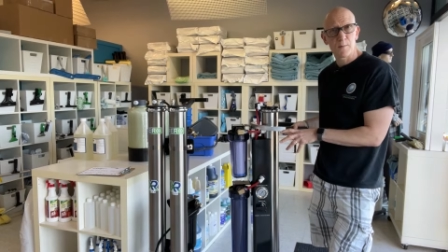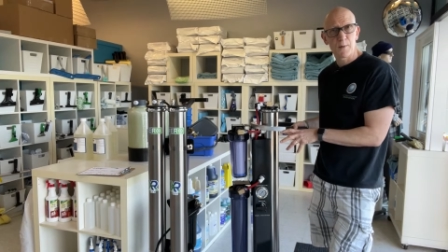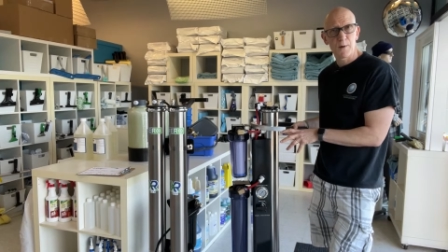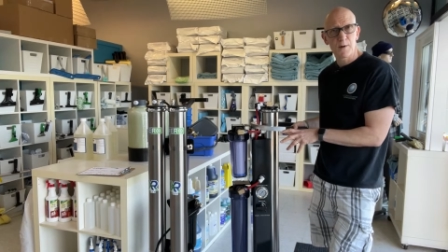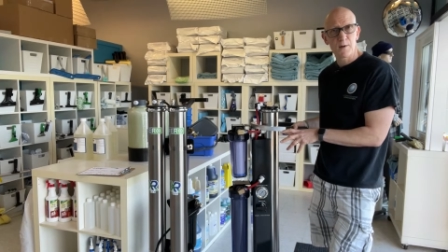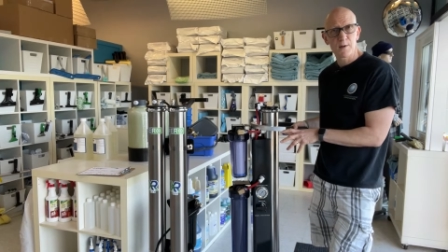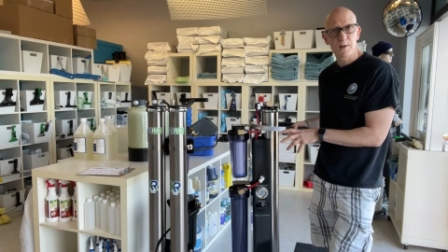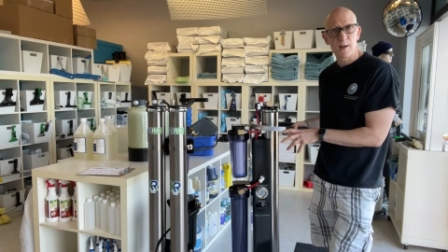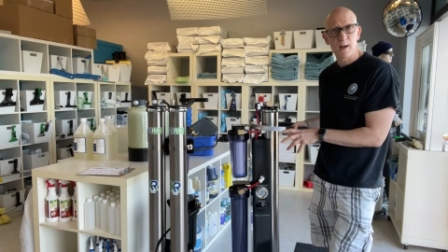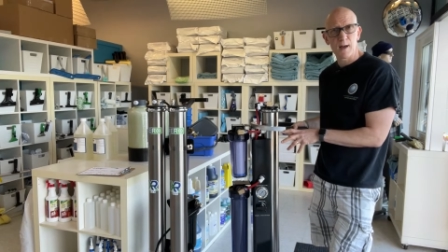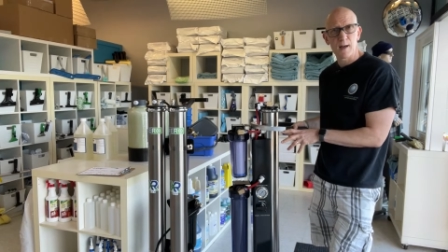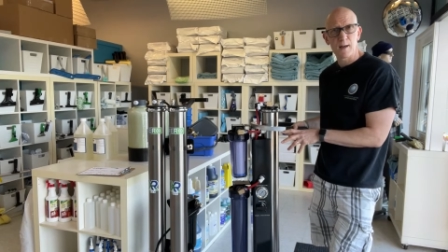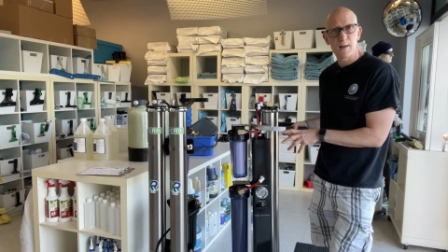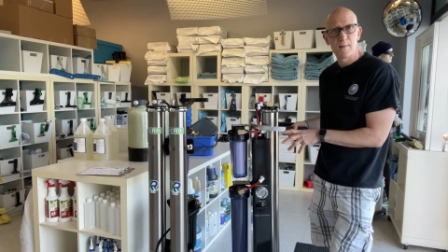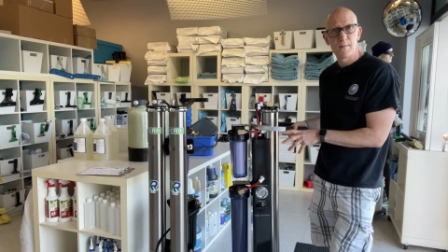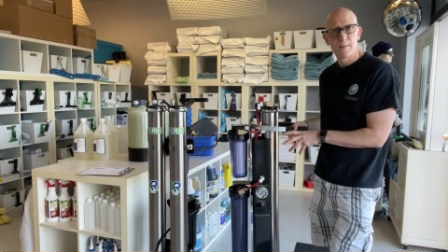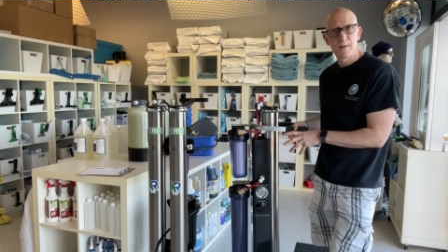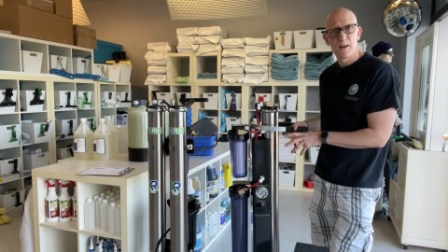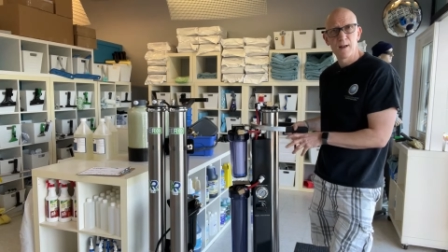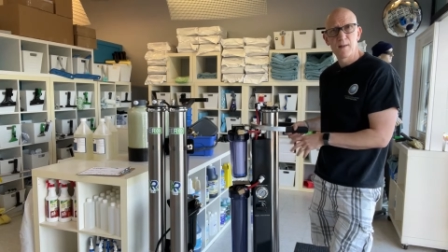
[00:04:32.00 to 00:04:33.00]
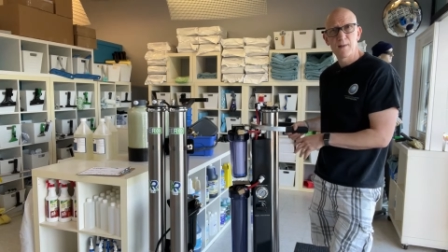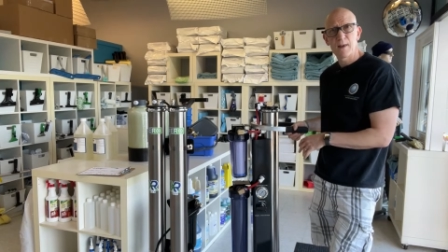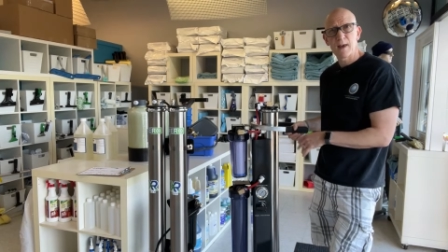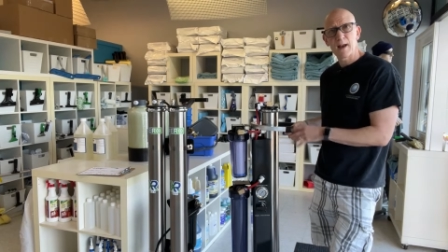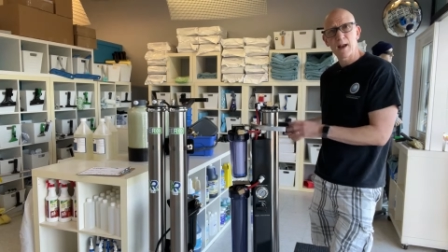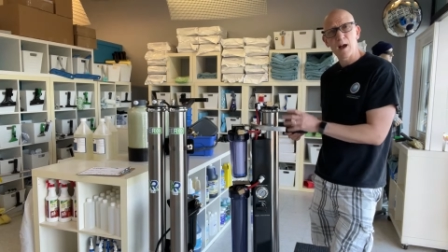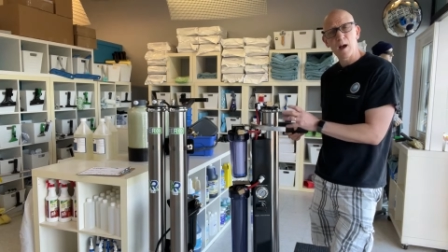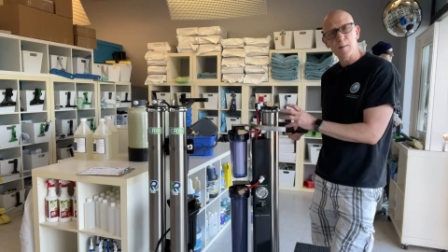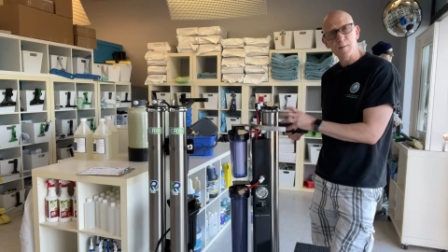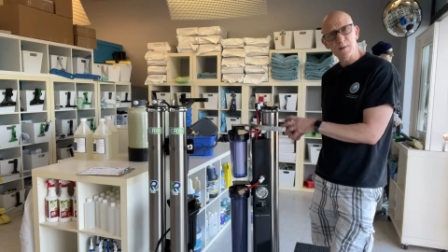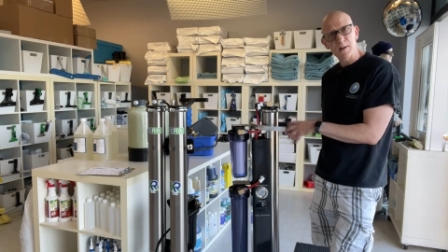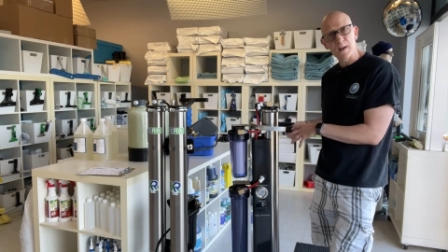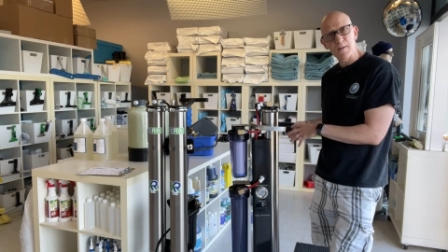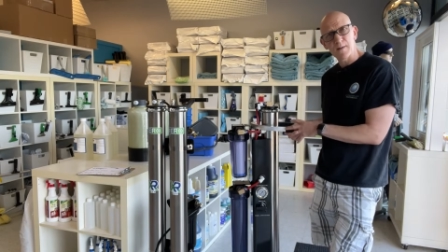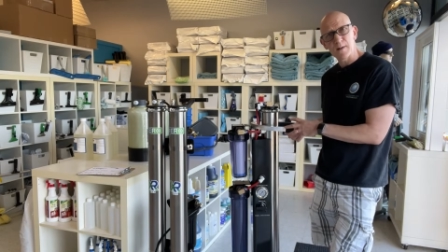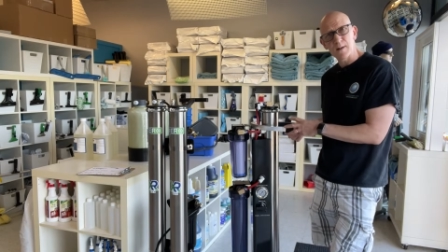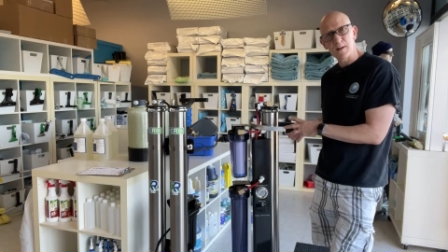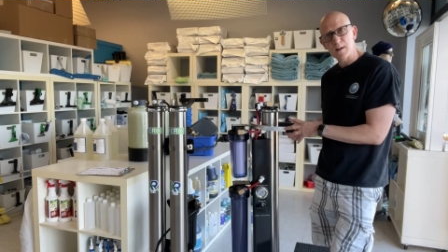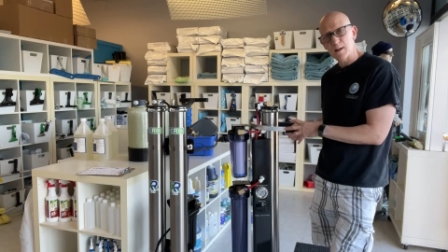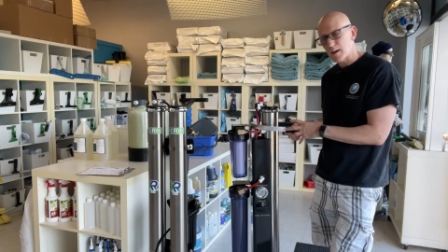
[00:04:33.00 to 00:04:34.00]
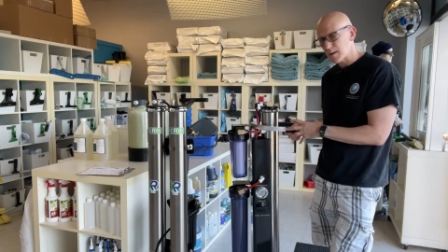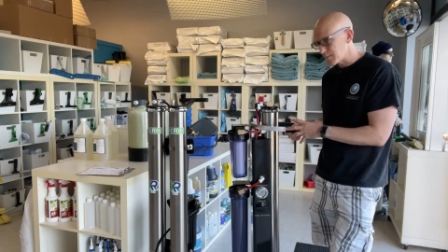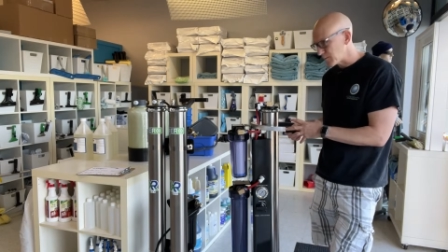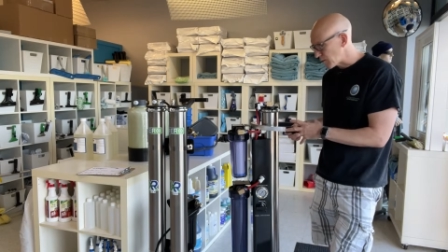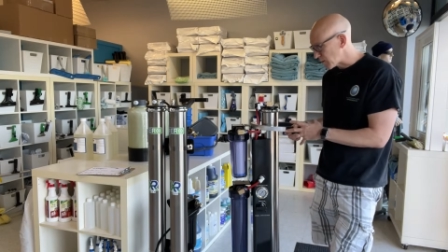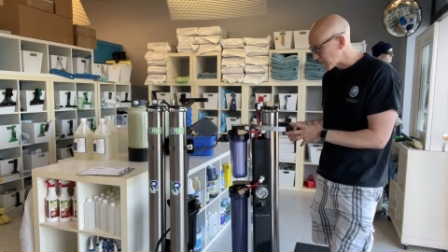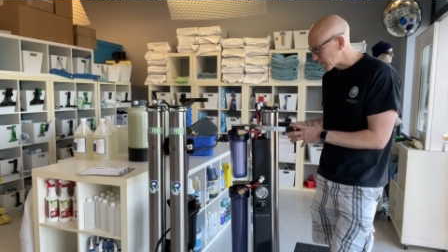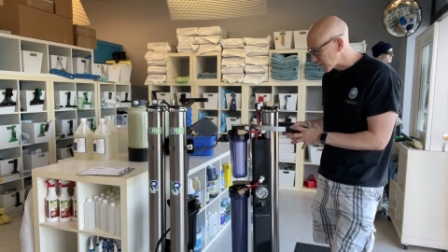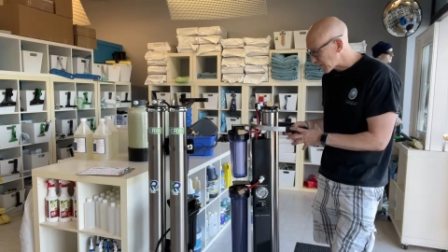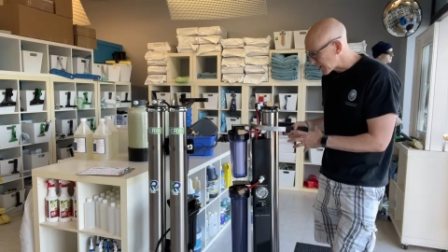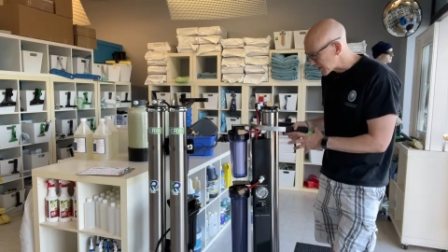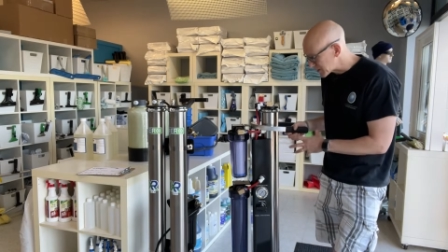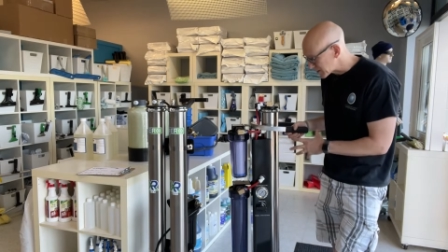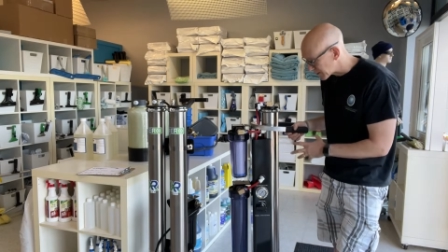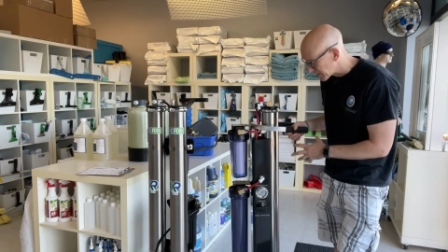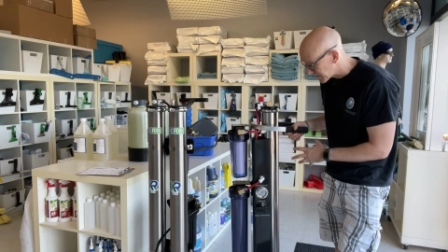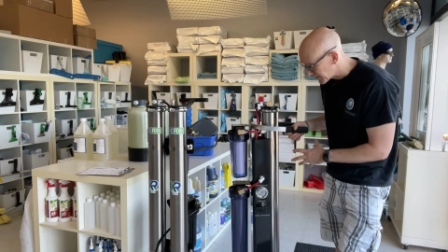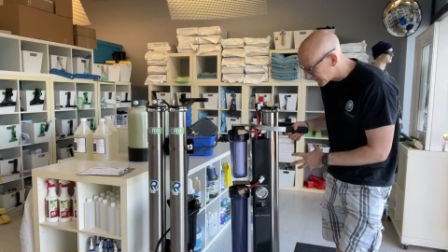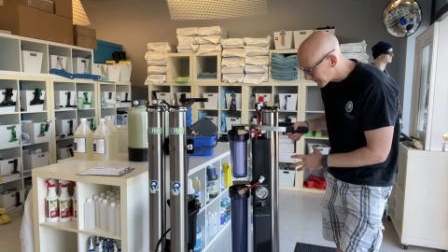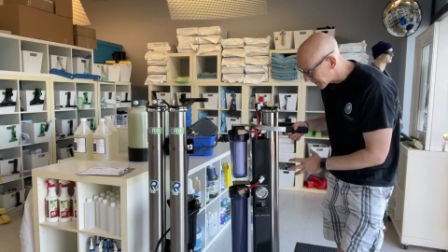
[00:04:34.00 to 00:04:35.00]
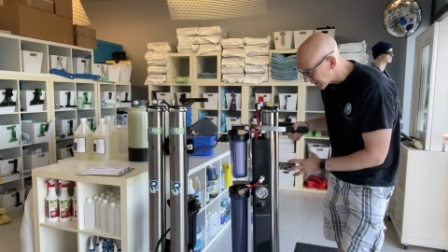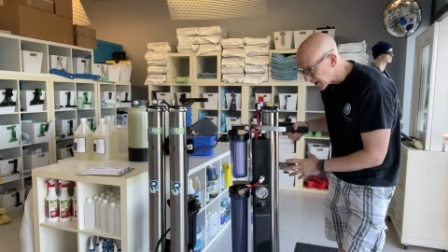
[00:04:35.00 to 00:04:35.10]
pure side. That helps give you a lot more pressure.